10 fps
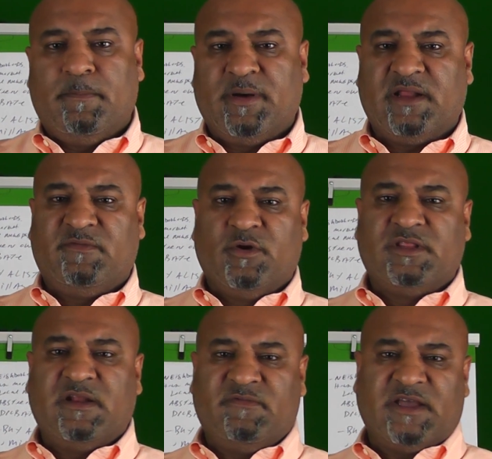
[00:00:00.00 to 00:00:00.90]
But if you're
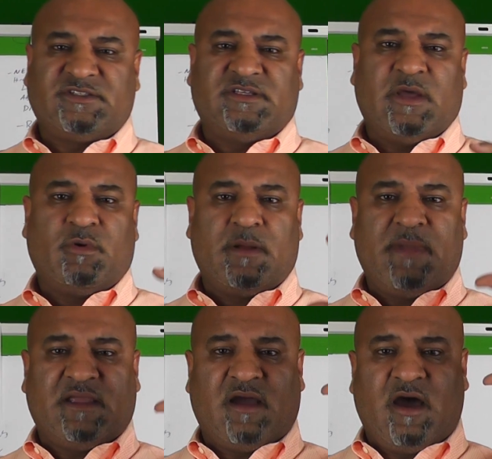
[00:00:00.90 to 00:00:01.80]
the investor that want to
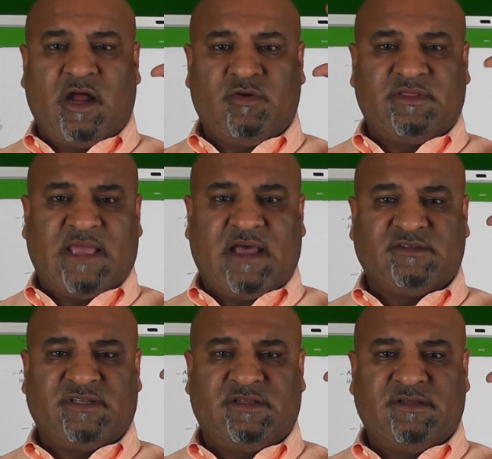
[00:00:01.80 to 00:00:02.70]
make
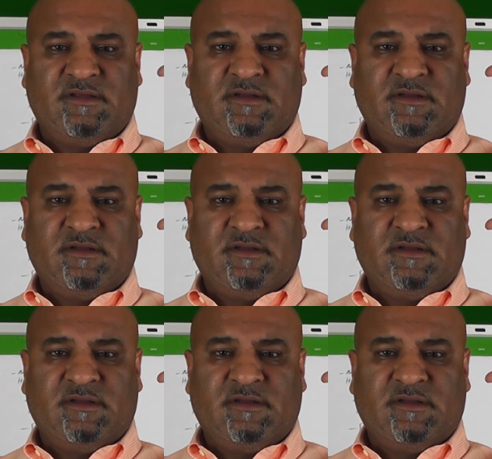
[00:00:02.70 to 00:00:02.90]
$100,000,